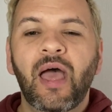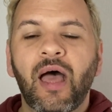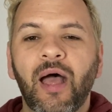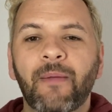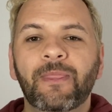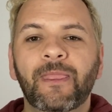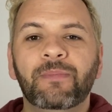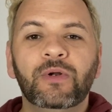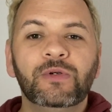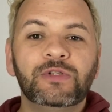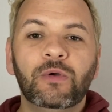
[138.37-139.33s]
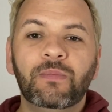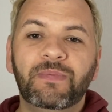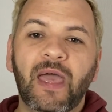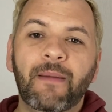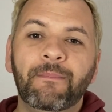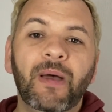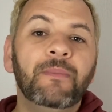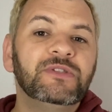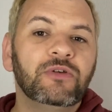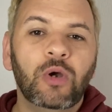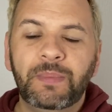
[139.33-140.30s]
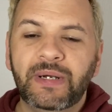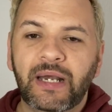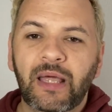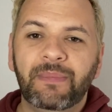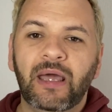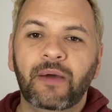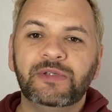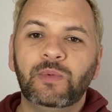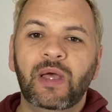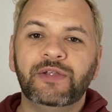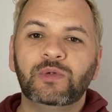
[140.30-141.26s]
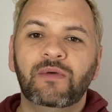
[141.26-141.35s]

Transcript: But also pubs are opening up now as well,